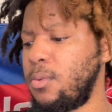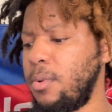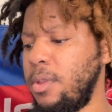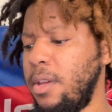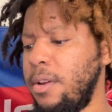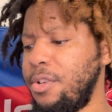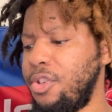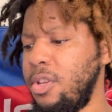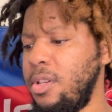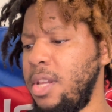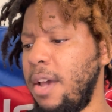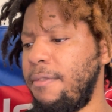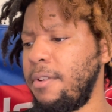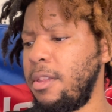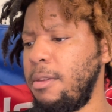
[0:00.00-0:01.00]
where they should
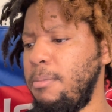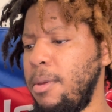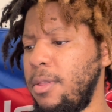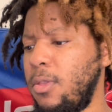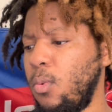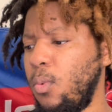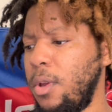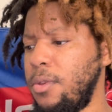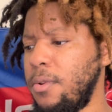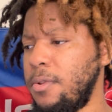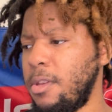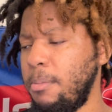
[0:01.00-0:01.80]
definitely beat the Wizards.